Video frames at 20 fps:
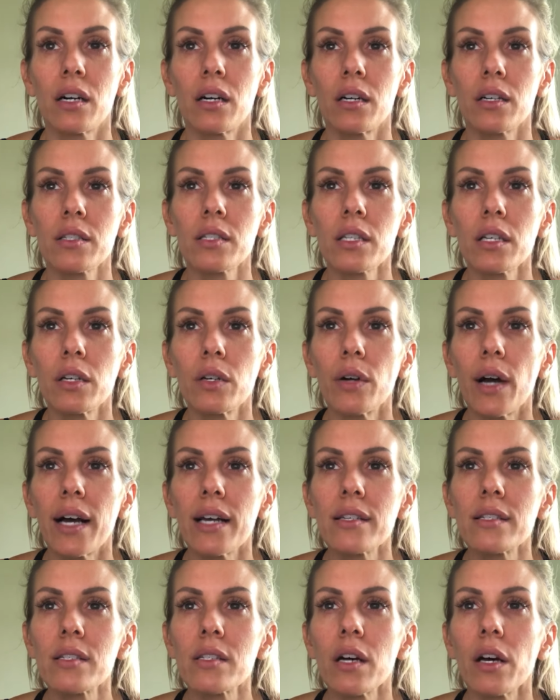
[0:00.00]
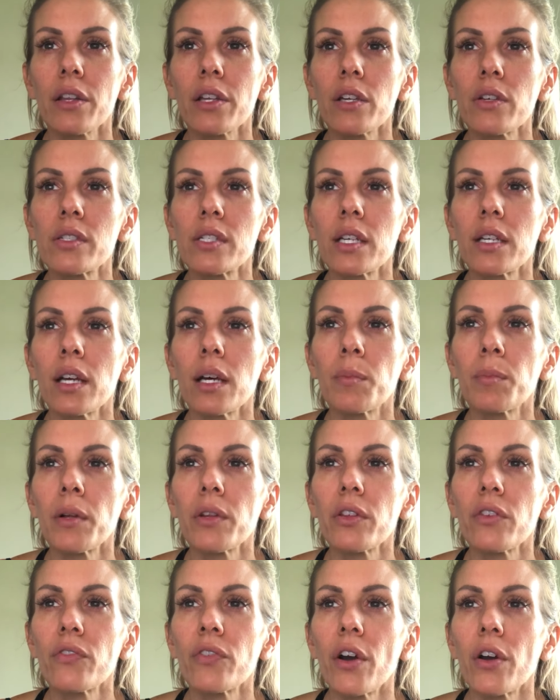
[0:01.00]
Also, I saw that you said to upload
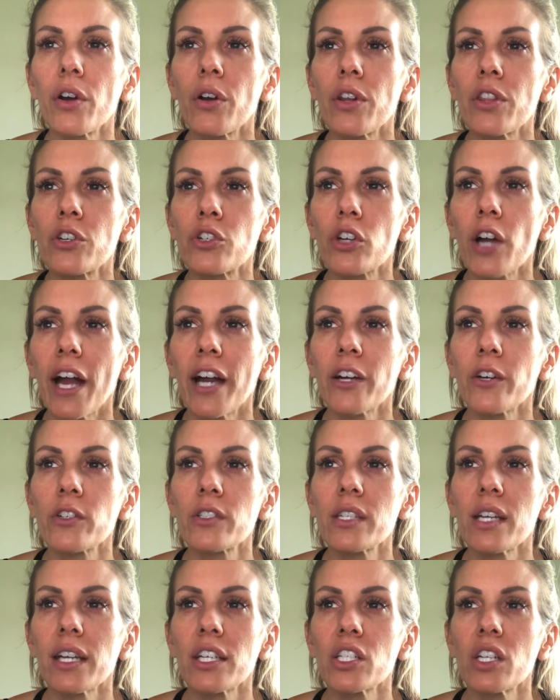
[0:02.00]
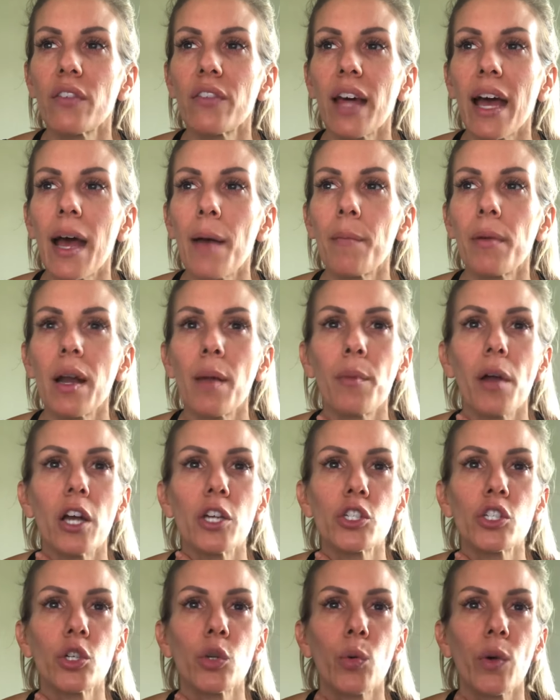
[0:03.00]
the photo in the tracker section of the app, but I'm not
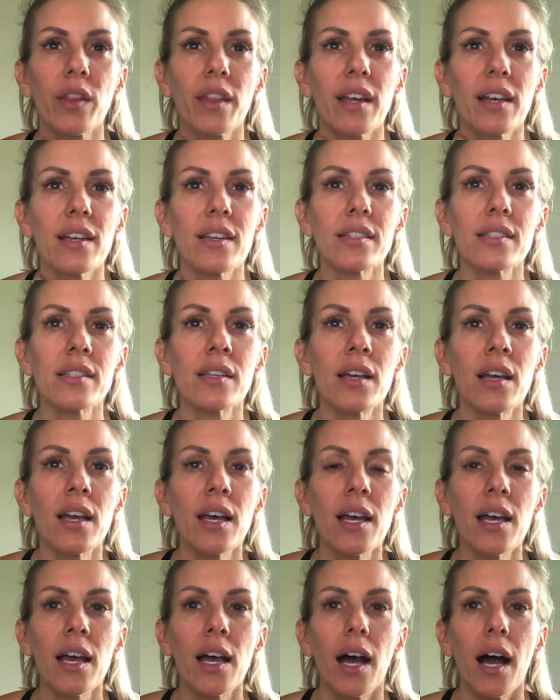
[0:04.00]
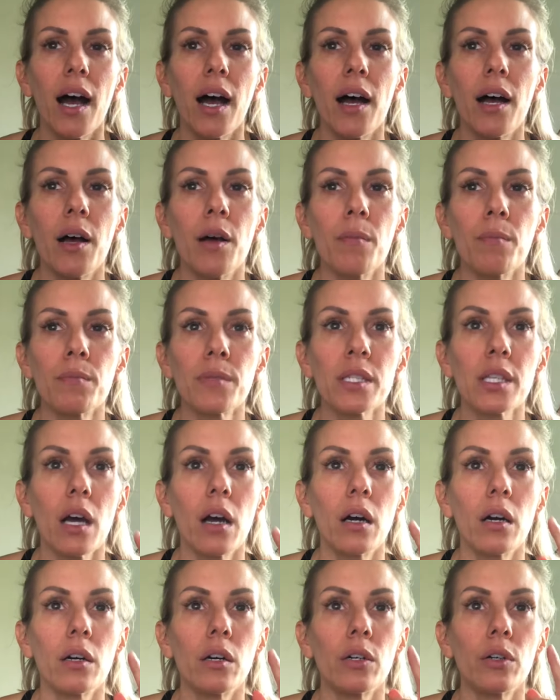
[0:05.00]
sure where that is.
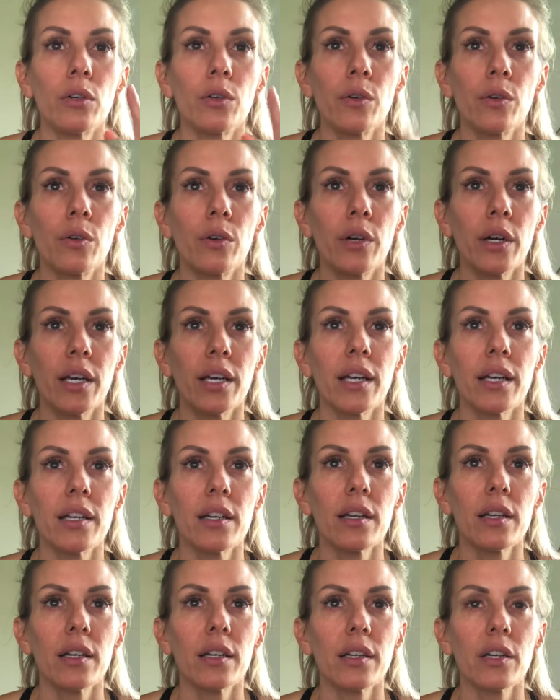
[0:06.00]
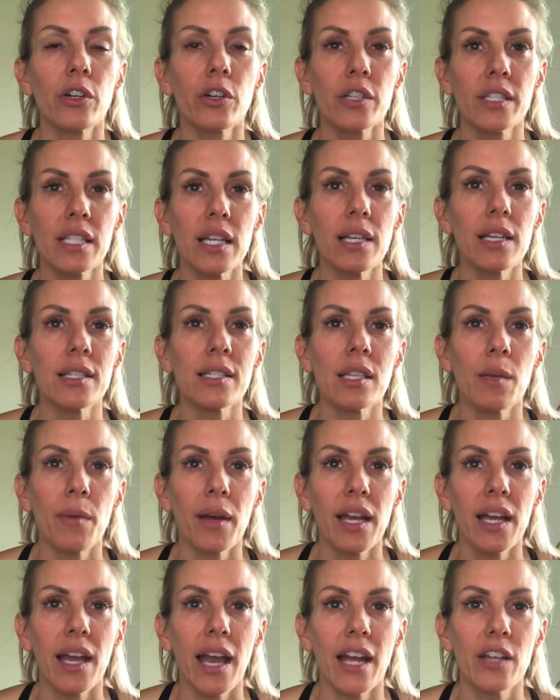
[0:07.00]
So Christina,
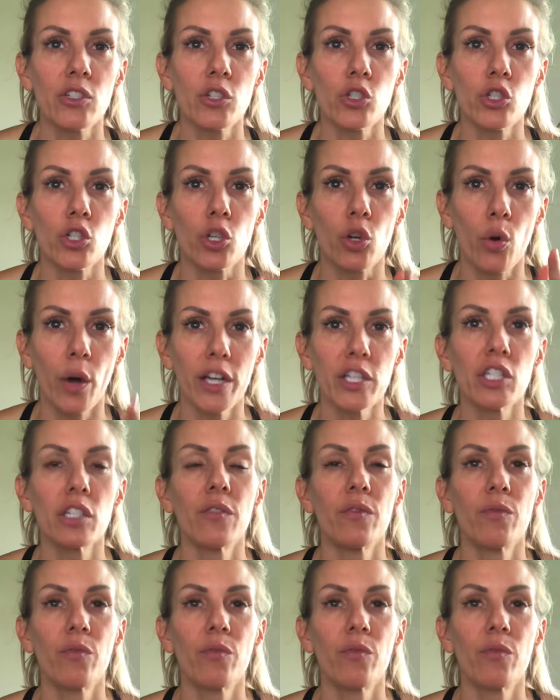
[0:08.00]
somebody answered your question